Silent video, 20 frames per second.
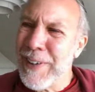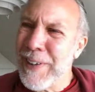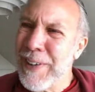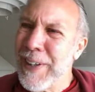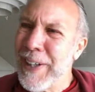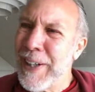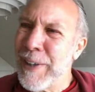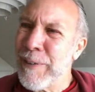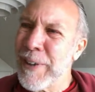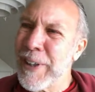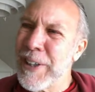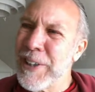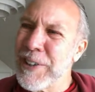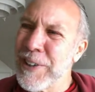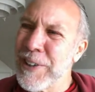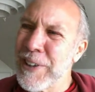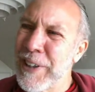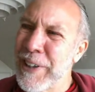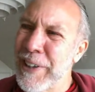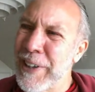And when I
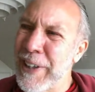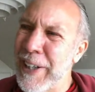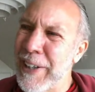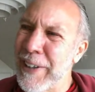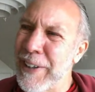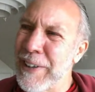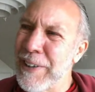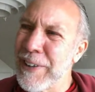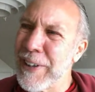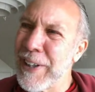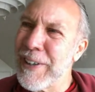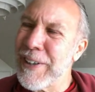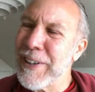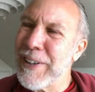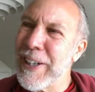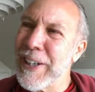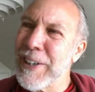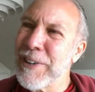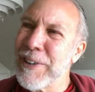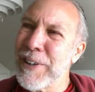saw that, I thought
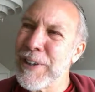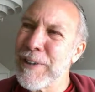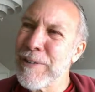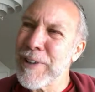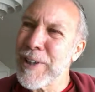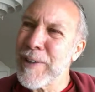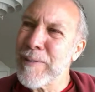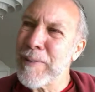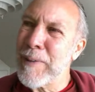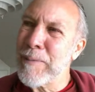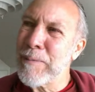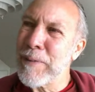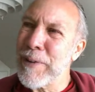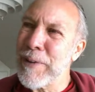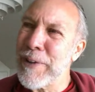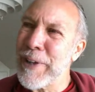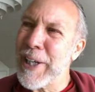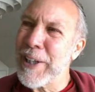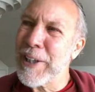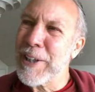I couldn't have come up with
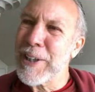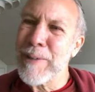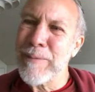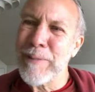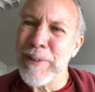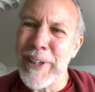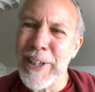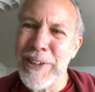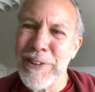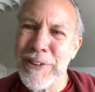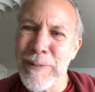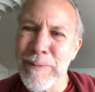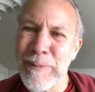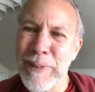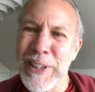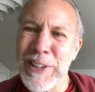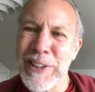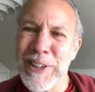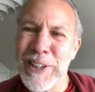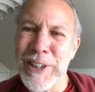that combination
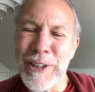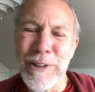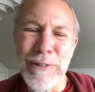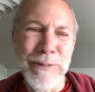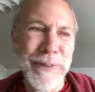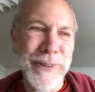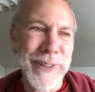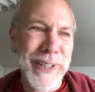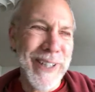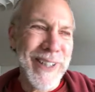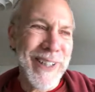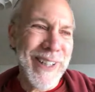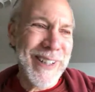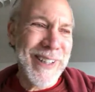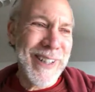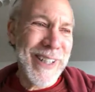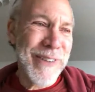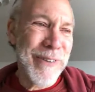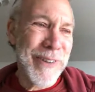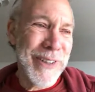myself. I
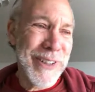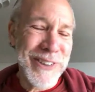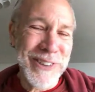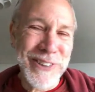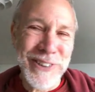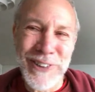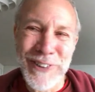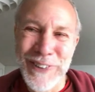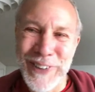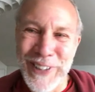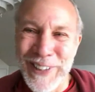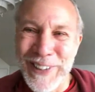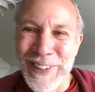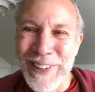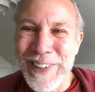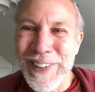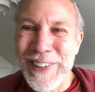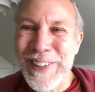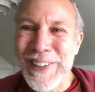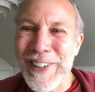like what it's doing.
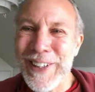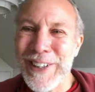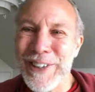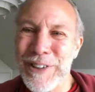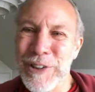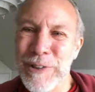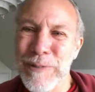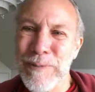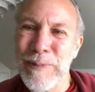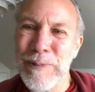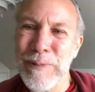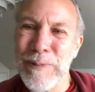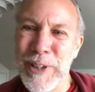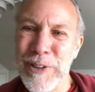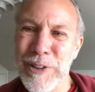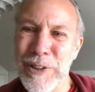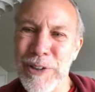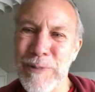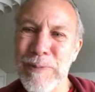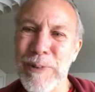And it
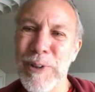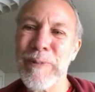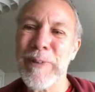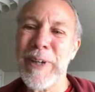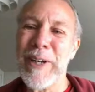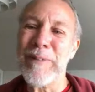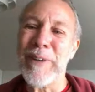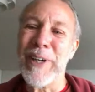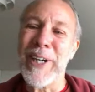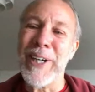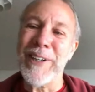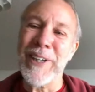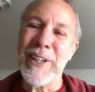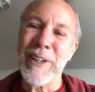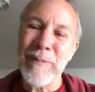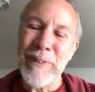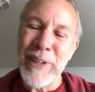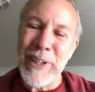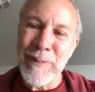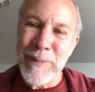just blew my mind, and
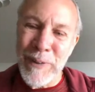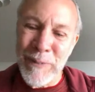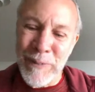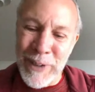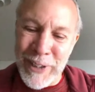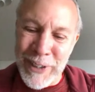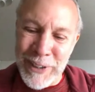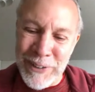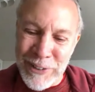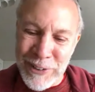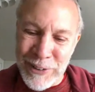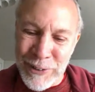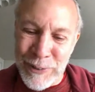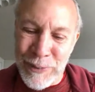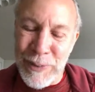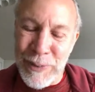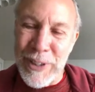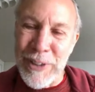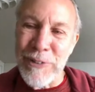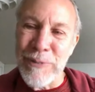it made me want to
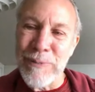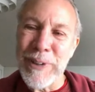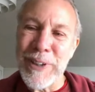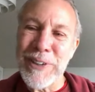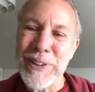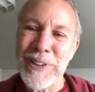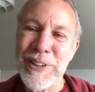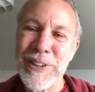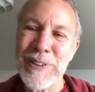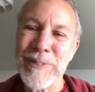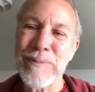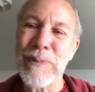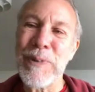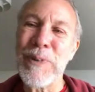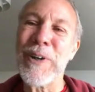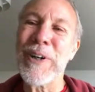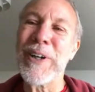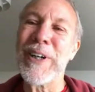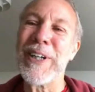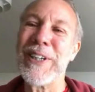do as much
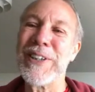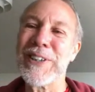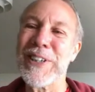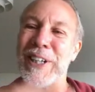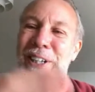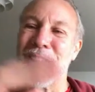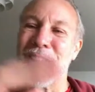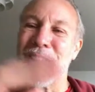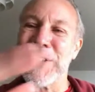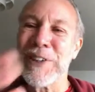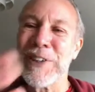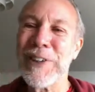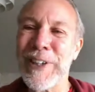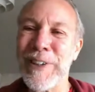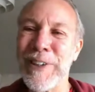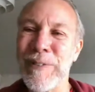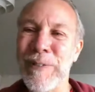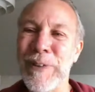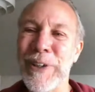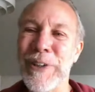more as I
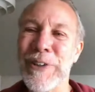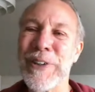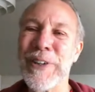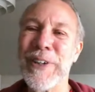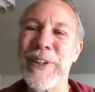could with